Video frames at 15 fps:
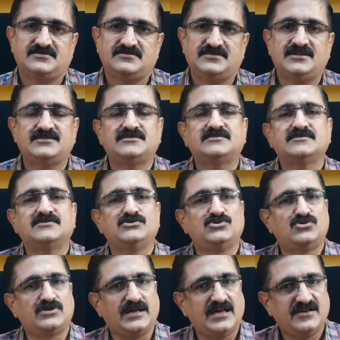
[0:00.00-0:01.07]
that you
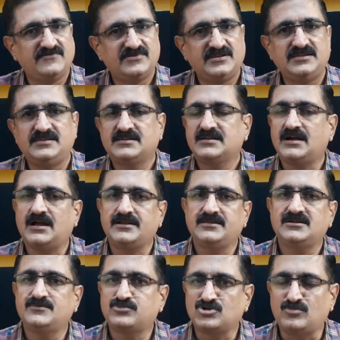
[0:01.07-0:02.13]
don't have any
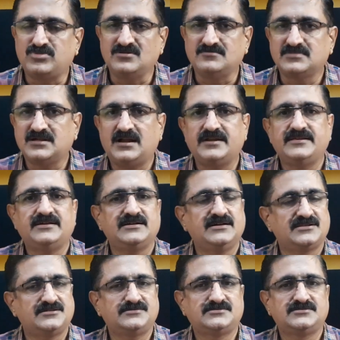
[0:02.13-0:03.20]
cardiac problem, cardiac
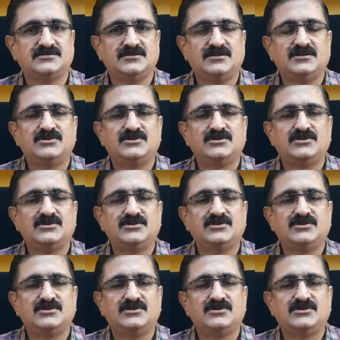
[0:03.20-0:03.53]
arrest,